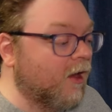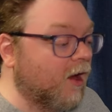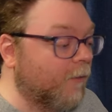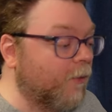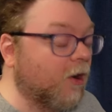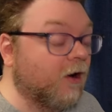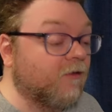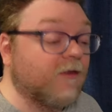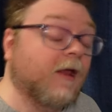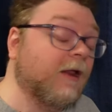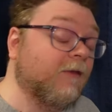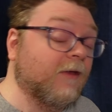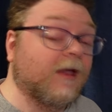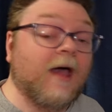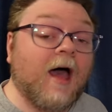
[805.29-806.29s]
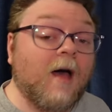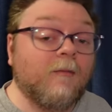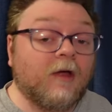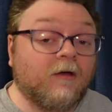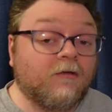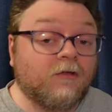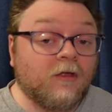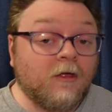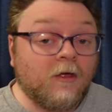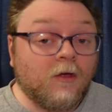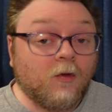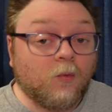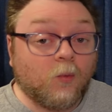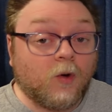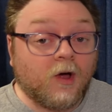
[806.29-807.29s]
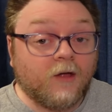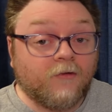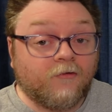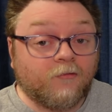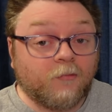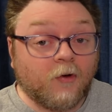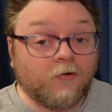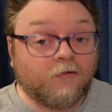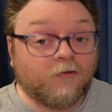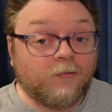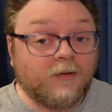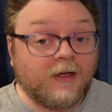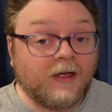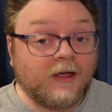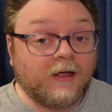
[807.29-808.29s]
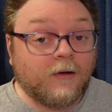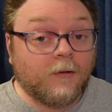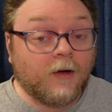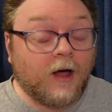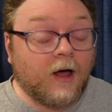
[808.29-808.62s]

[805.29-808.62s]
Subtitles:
A part that in the comics was supposed to be,